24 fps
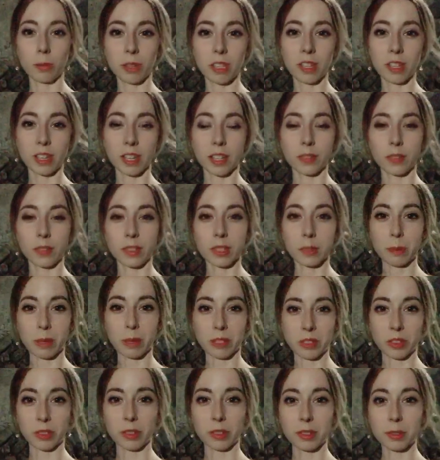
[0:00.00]
be kind of a
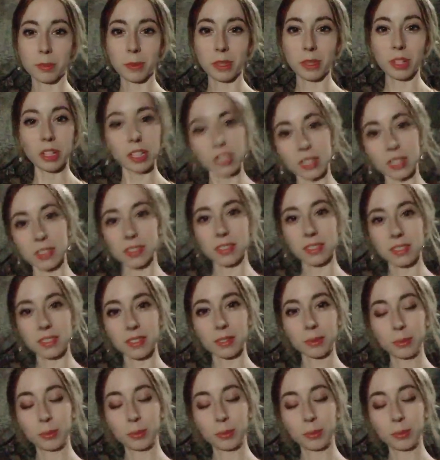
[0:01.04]
special experience.